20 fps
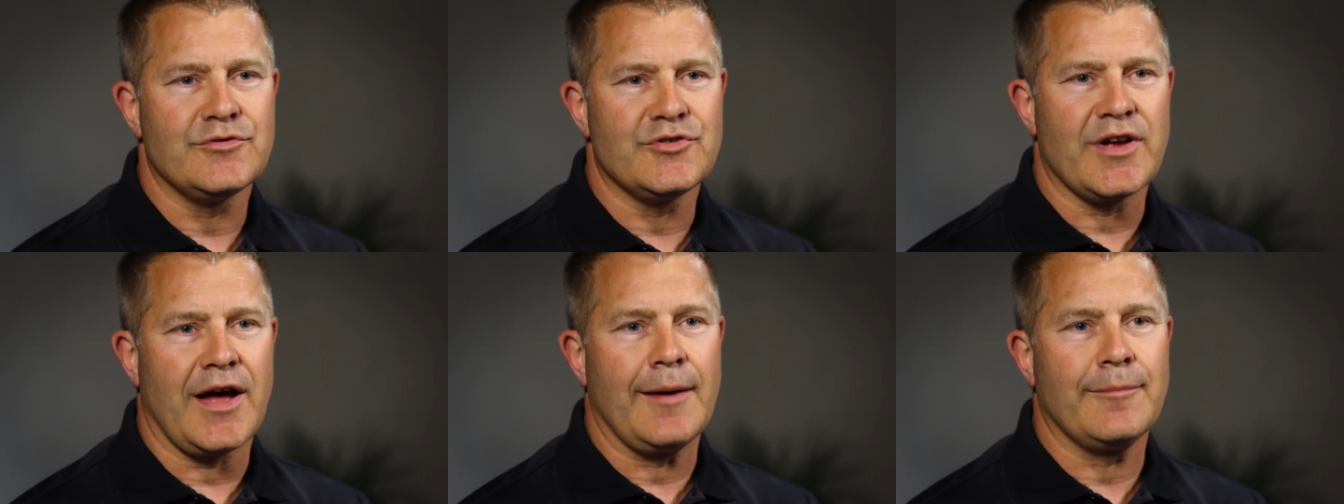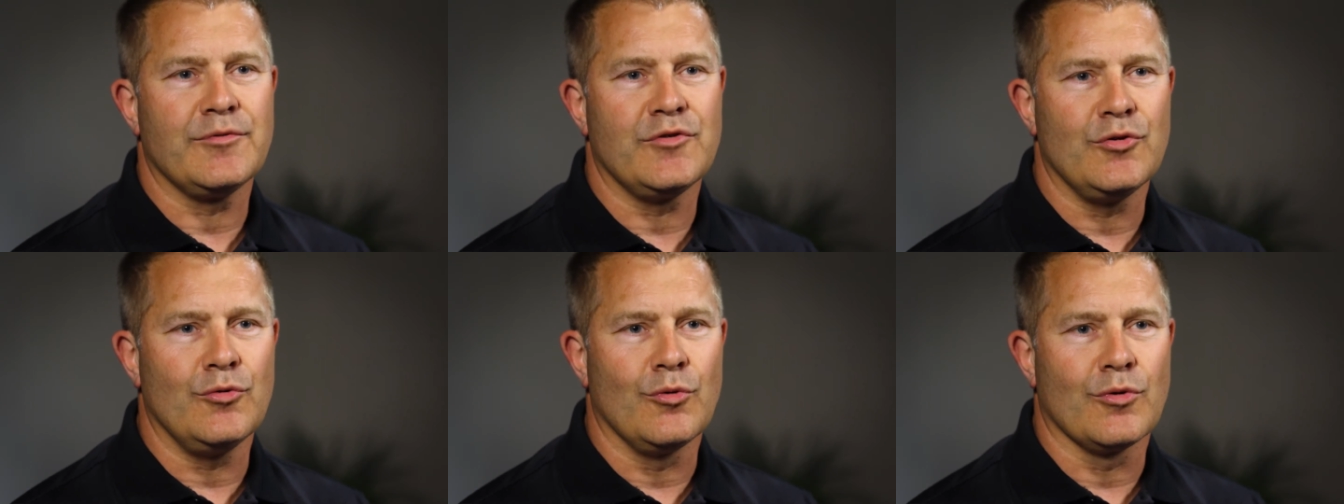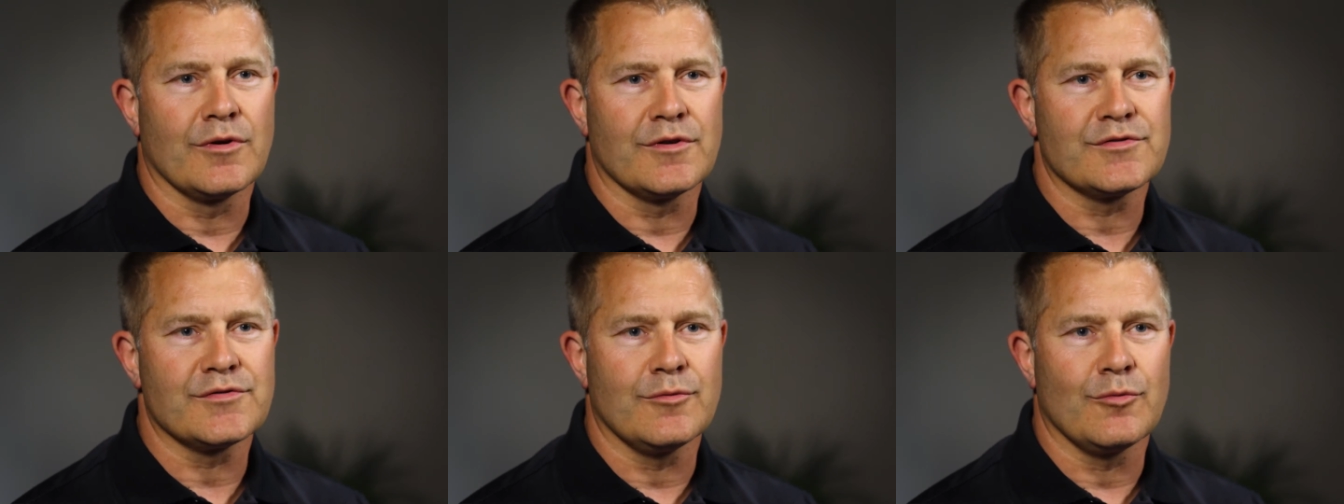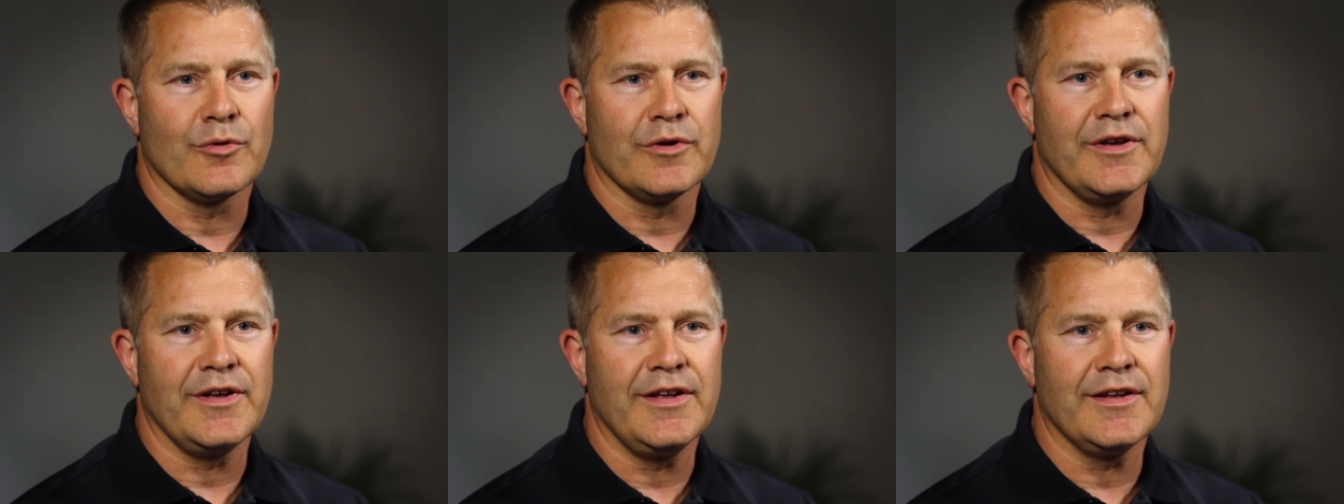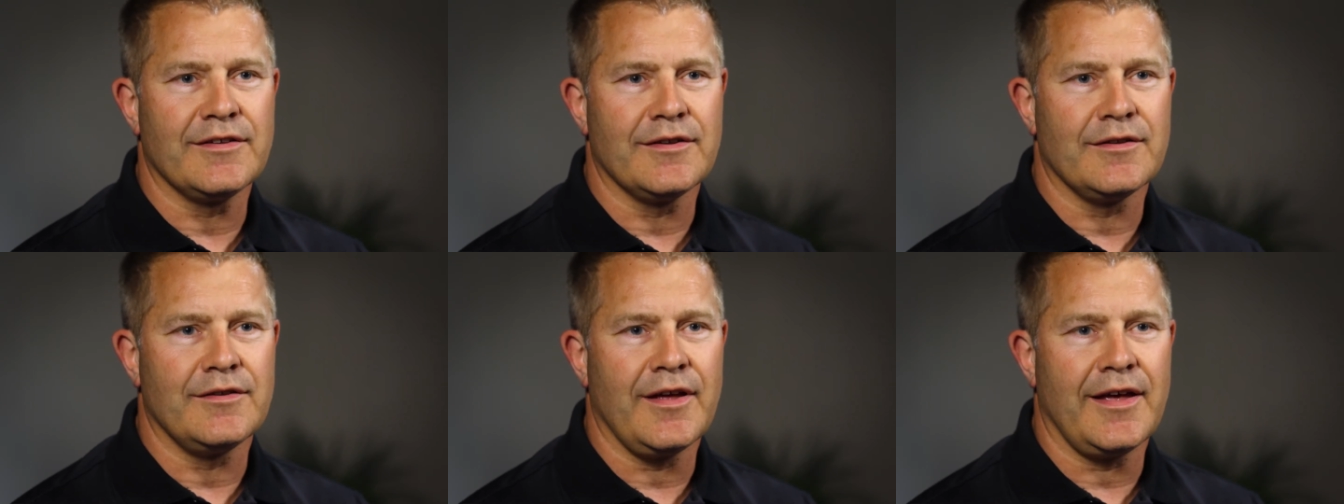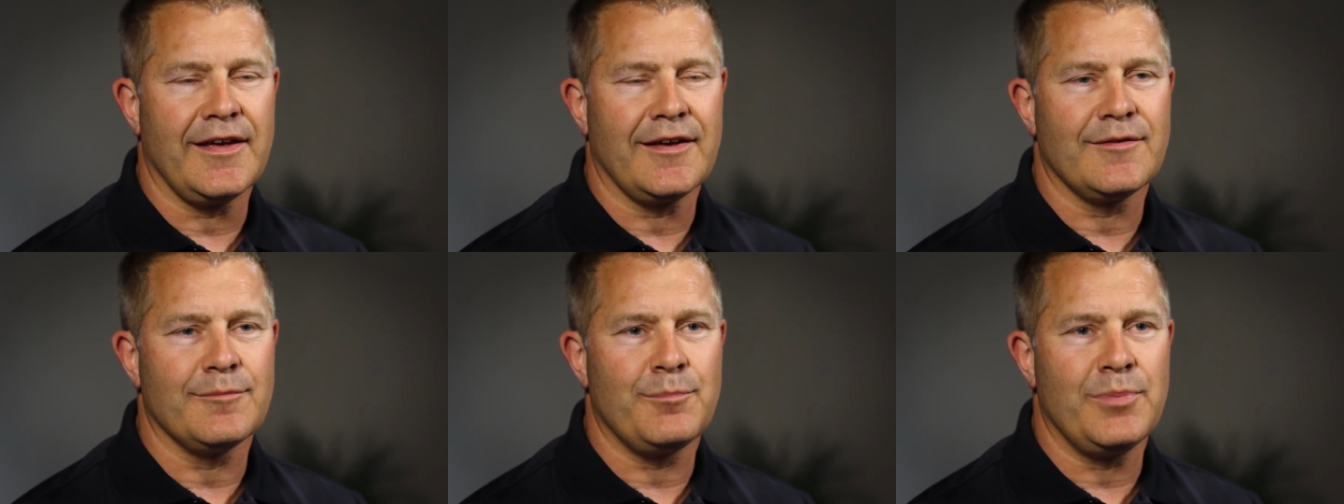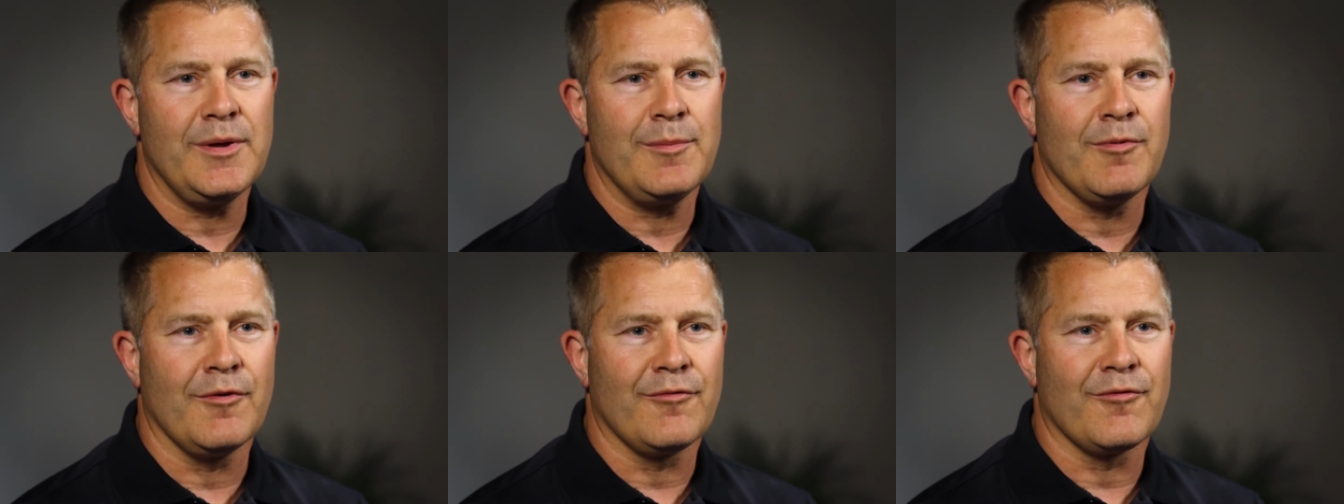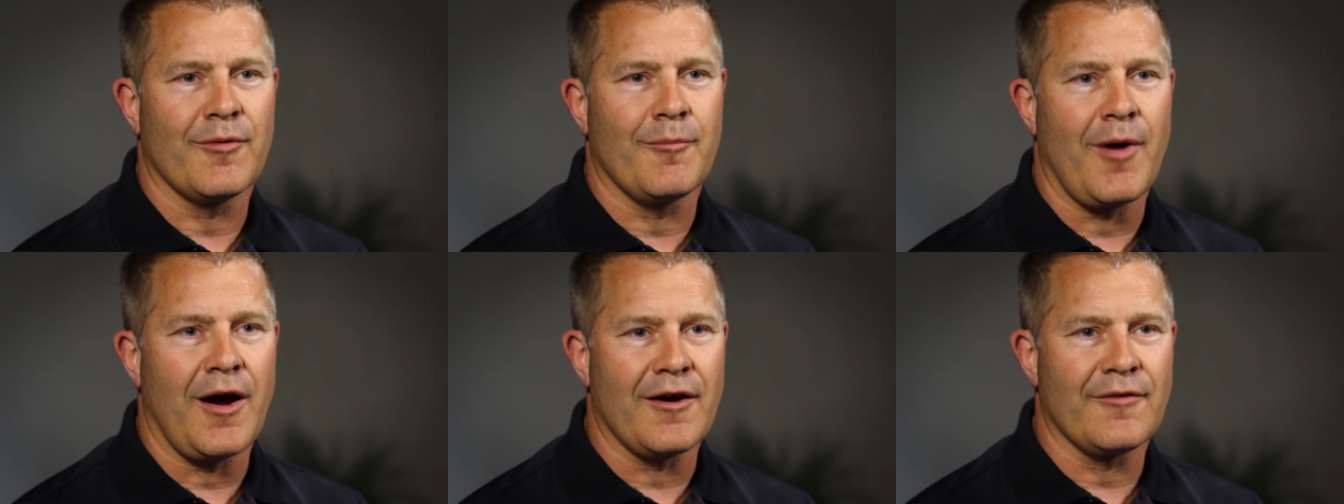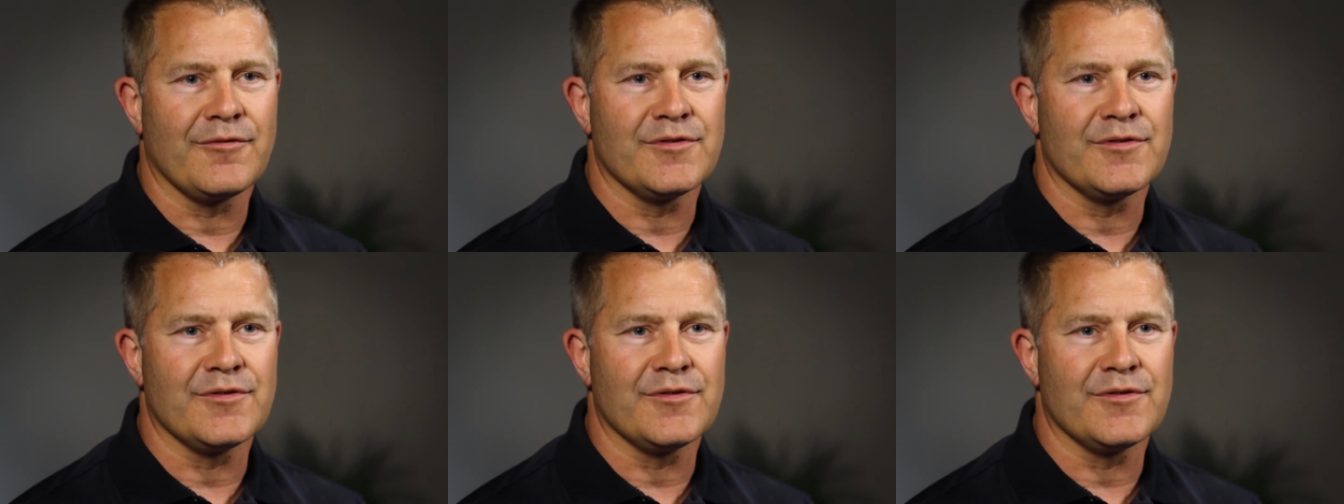shop tours, where you get to take people from our